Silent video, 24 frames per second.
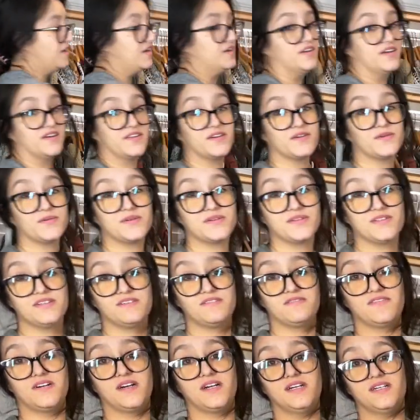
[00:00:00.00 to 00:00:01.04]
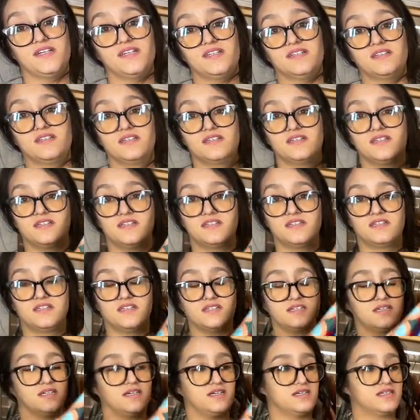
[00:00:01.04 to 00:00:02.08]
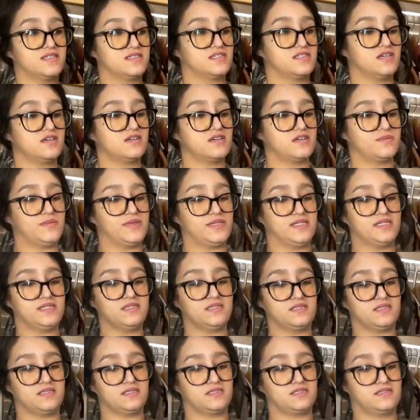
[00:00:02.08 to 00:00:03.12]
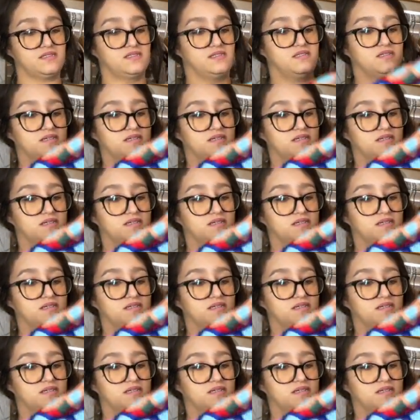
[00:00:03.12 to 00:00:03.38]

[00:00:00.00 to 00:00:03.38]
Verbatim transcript: Another really fun uh, Zara piece.